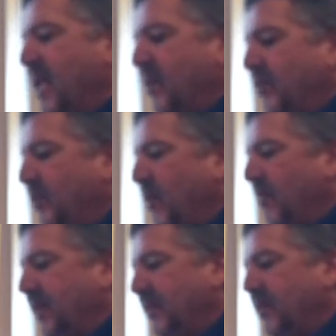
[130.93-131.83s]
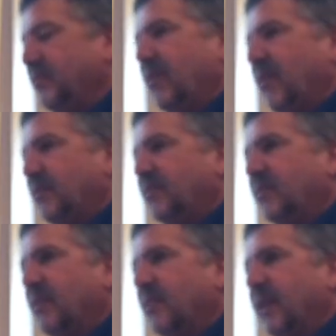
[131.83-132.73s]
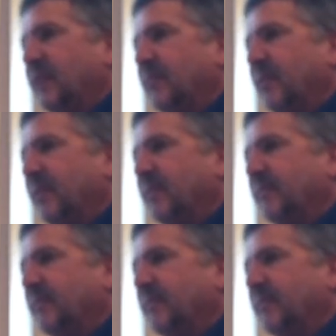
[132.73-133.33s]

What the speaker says: Do you know how many used cars you sold last month?